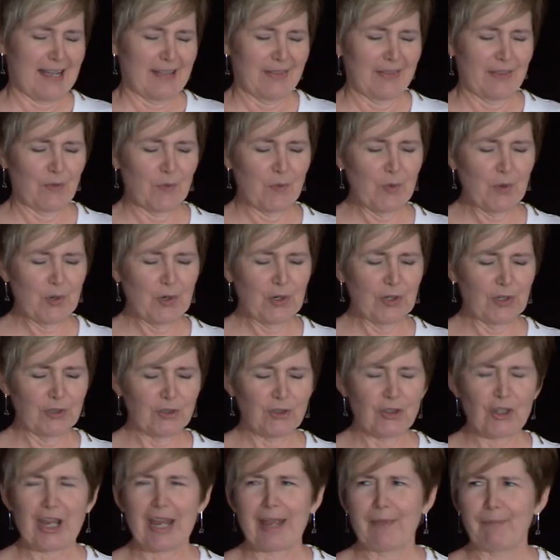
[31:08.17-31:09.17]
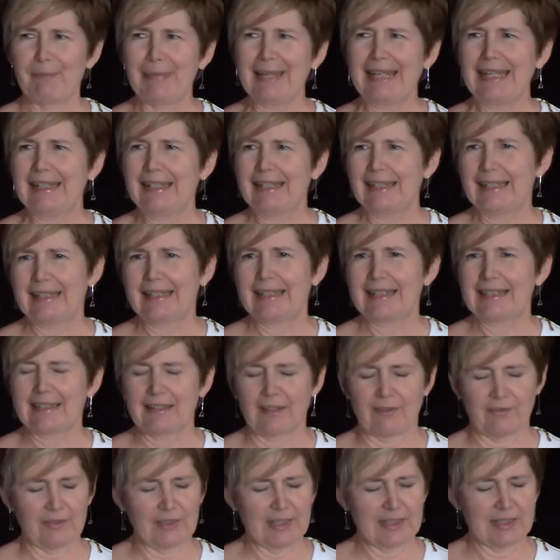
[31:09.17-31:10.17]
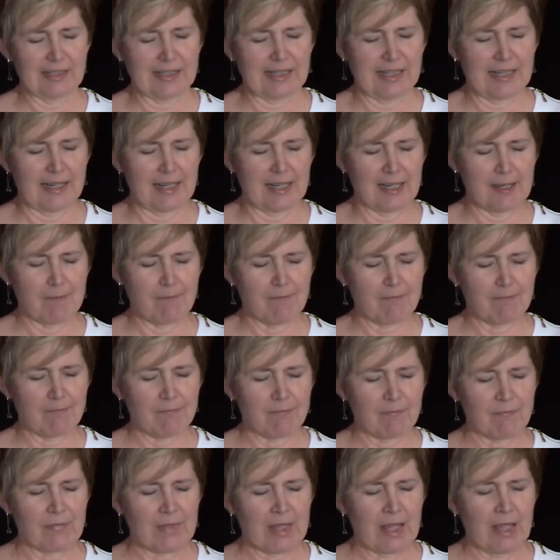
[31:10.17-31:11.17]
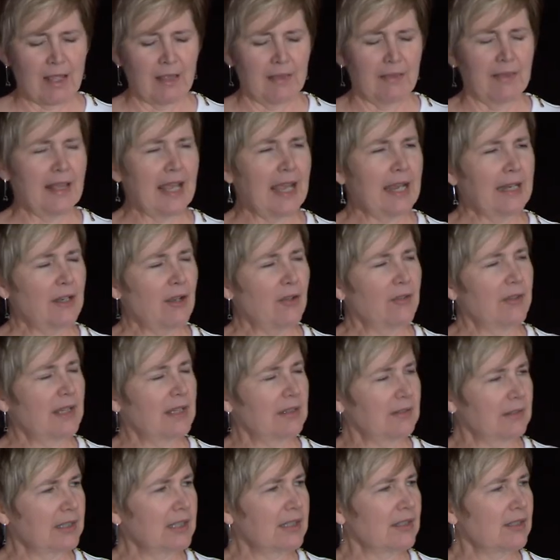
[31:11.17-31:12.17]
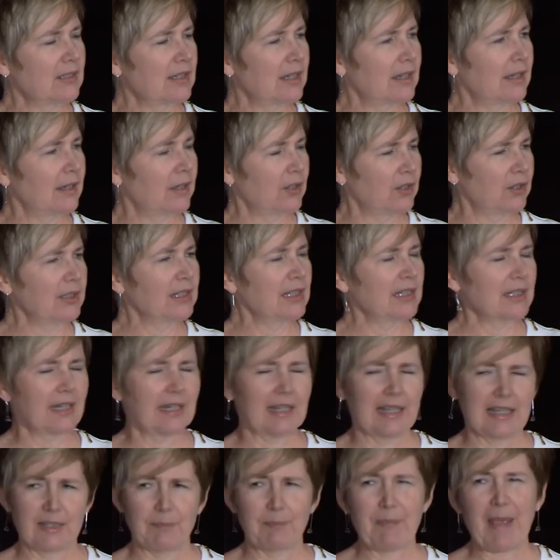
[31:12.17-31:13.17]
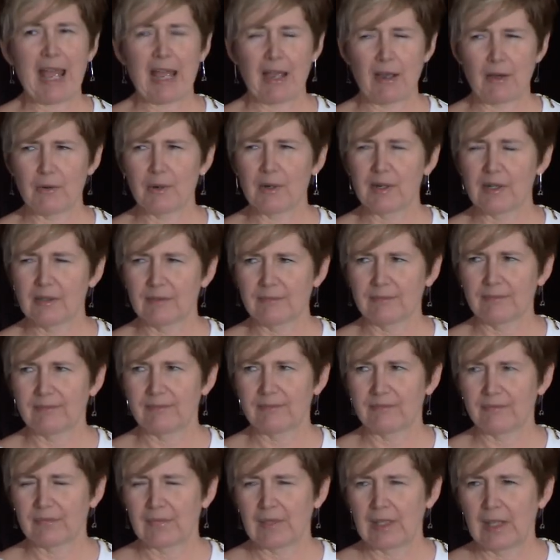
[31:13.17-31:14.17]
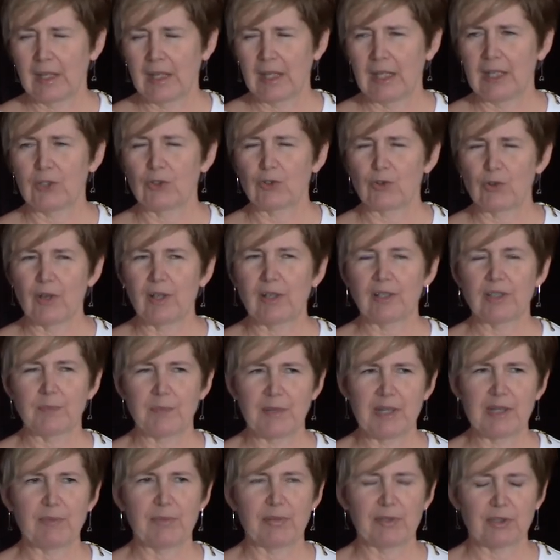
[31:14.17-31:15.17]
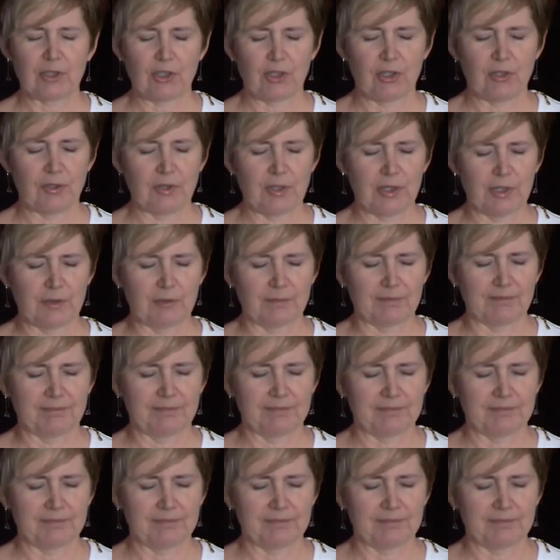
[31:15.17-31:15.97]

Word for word: The world champions of listening. They know that listening, good listening is power. It draws people to you